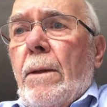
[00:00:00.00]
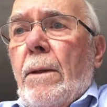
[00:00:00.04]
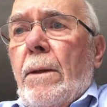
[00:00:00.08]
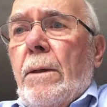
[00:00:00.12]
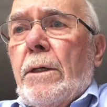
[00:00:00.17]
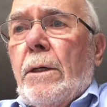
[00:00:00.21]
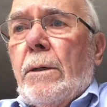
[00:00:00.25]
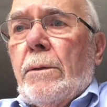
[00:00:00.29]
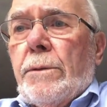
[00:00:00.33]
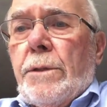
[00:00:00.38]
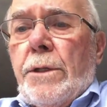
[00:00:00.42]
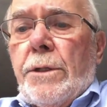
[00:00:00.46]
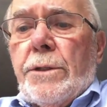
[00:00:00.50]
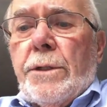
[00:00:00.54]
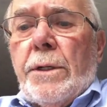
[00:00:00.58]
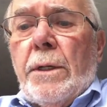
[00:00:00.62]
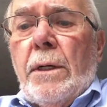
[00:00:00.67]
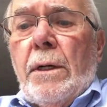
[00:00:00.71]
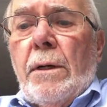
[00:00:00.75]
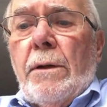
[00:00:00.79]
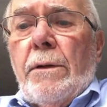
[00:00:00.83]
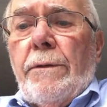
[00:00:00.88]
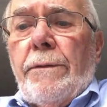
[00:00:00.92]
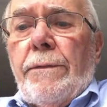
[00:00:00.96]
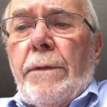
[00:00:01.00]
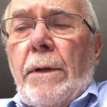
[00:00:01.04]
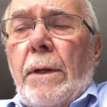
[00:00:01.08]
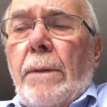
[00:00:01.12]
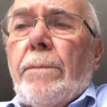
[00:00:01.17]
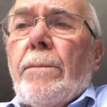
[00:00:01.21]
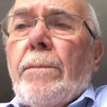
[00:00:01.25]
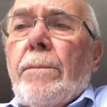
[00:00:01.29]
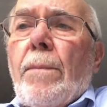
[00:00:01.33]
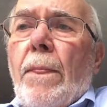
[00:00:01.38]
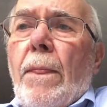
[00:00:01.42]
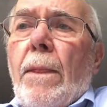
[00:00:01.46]
So just another
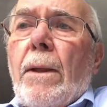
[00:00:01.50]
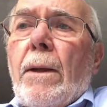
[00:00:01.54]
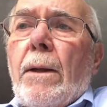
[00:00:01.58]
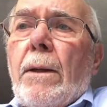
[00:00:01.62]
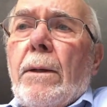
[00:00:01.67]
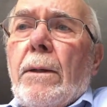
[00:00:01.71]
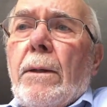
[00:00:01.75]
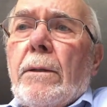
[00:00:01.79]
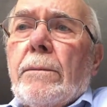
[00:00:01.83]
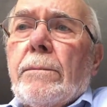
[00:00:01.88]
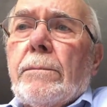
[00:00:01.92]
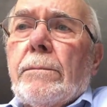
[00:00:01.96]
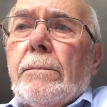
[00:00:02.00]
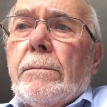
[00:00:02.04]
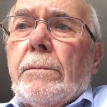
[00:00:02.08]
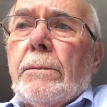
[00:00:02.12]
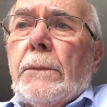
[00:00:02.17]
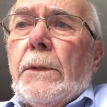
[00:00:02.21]
John, that's